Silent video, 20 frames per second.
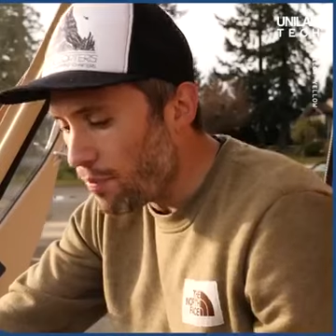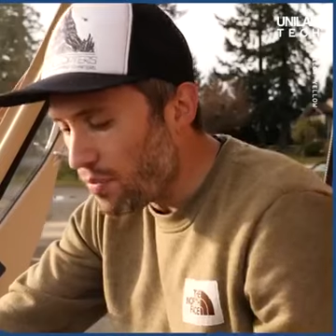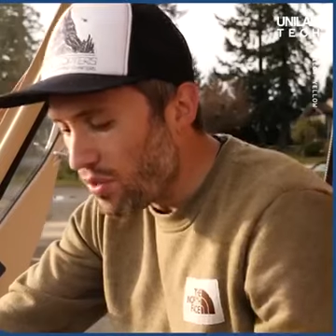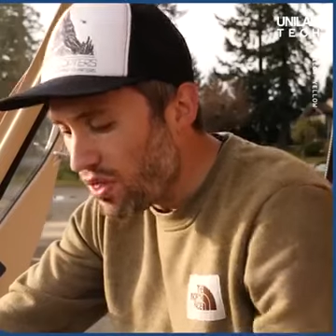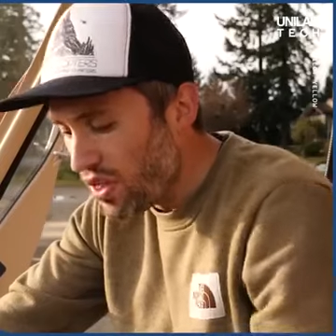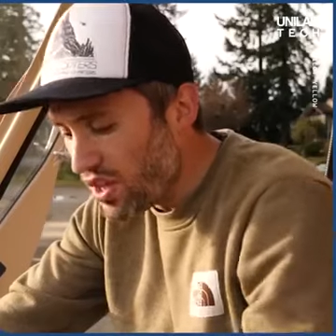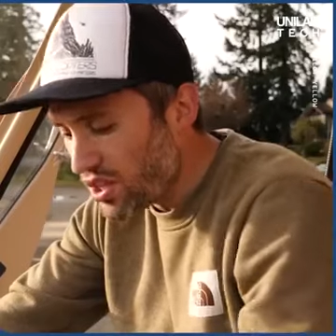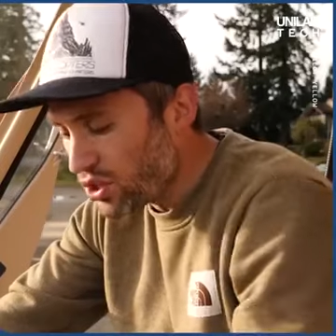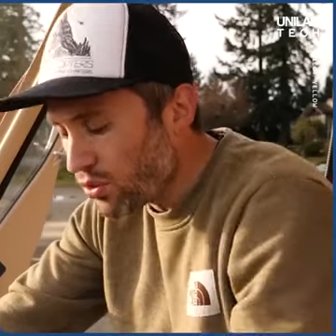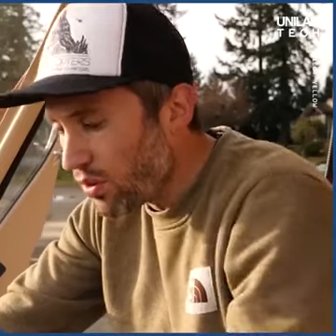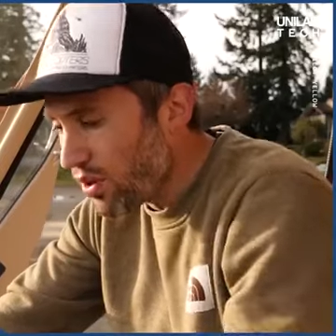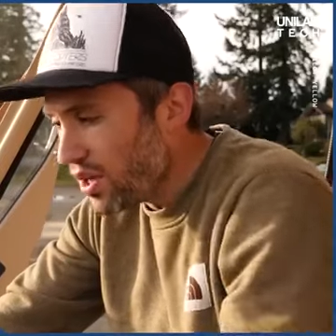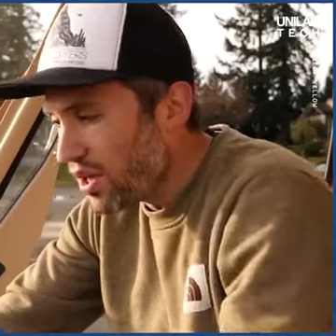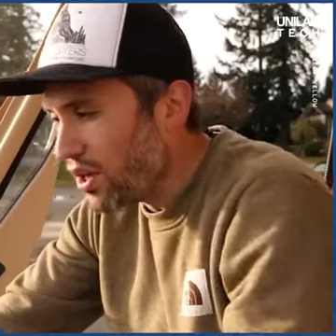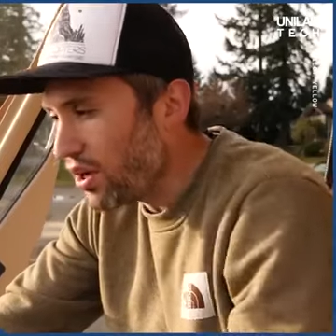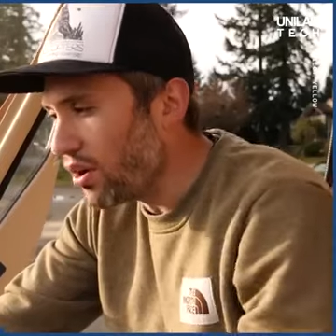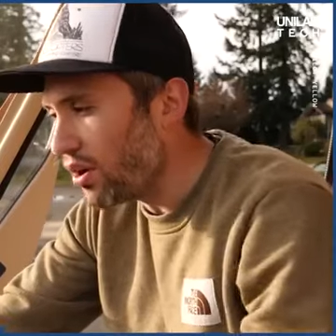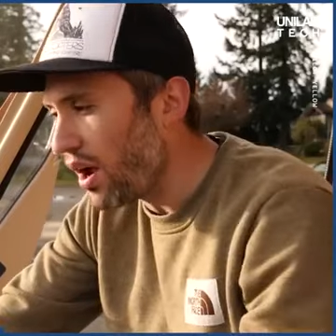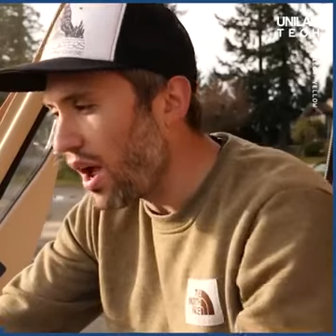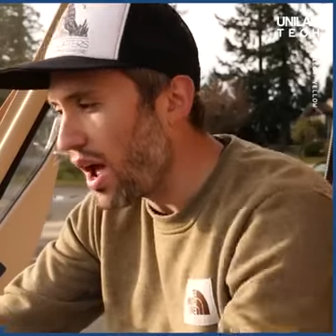this one
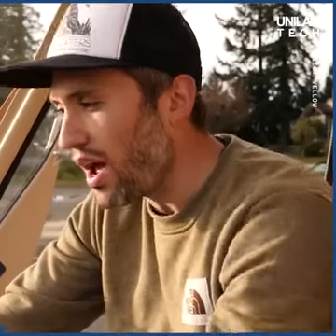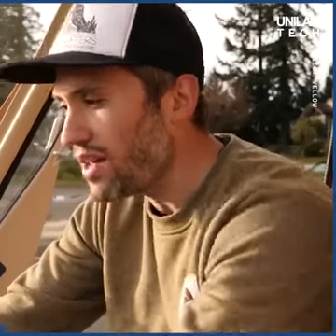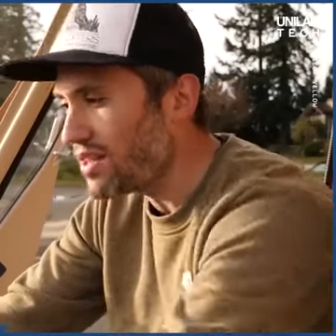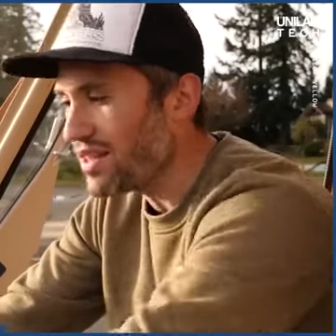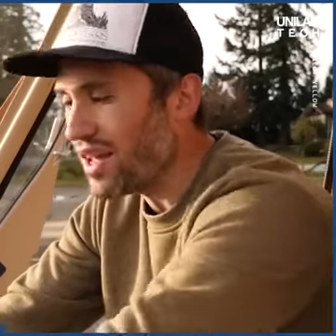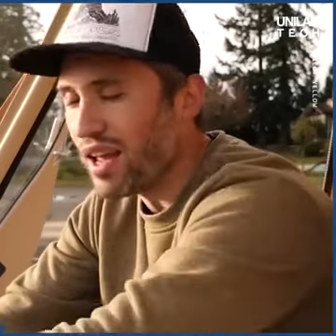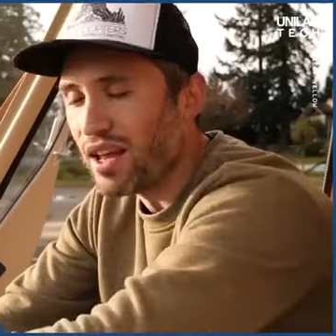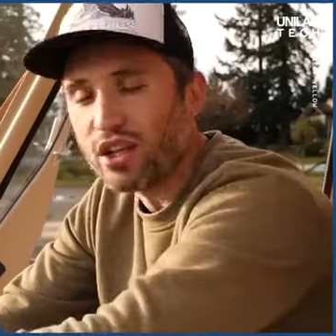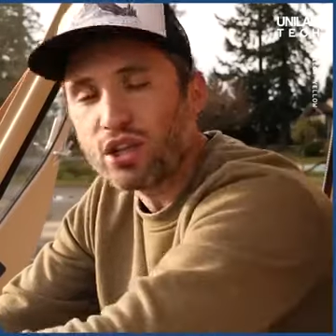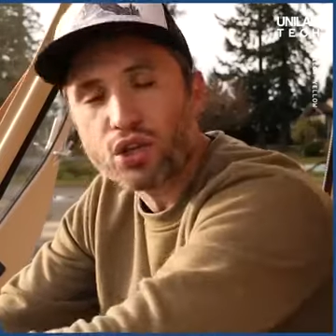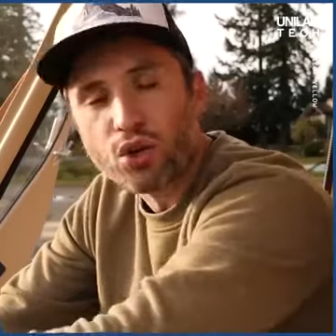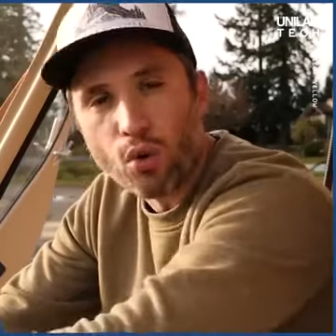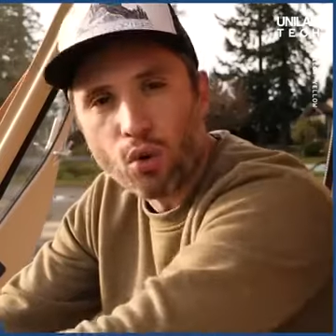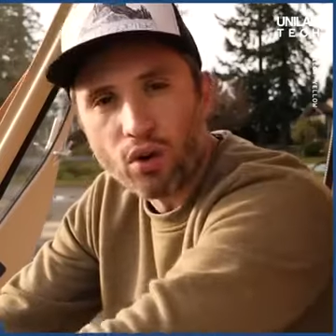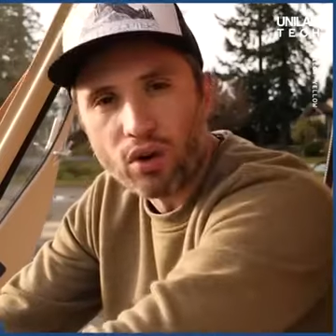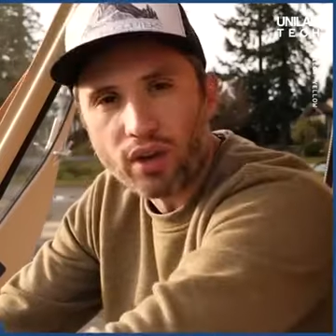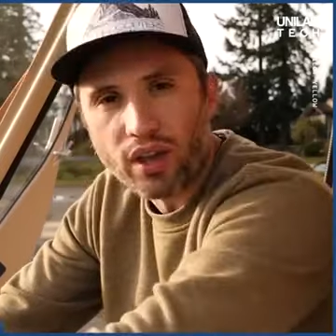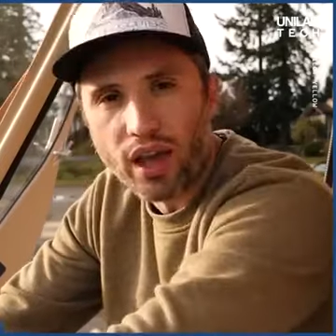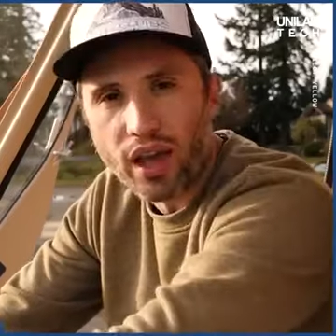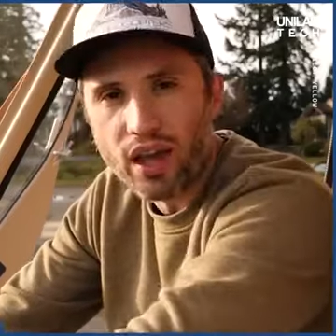here has a
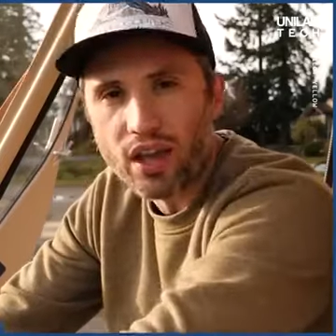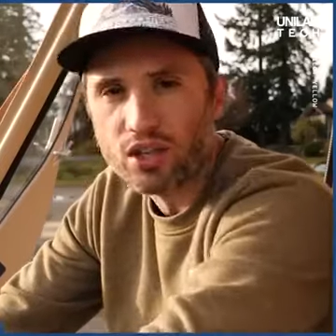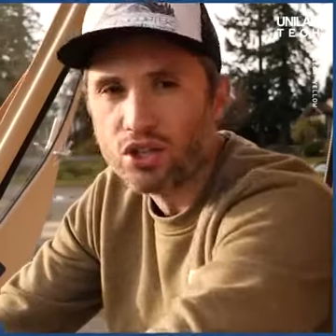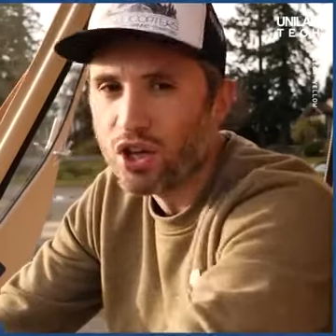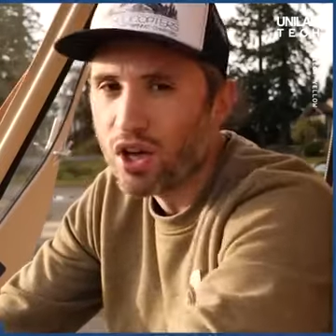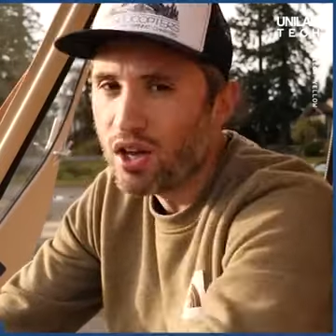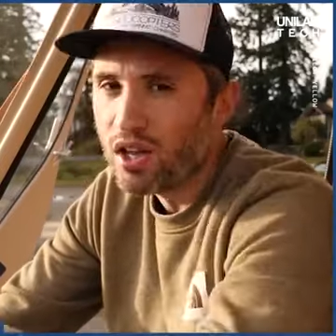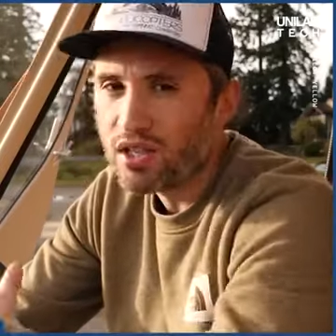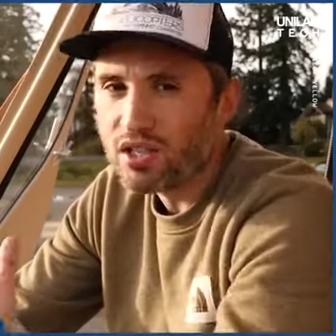torque gauge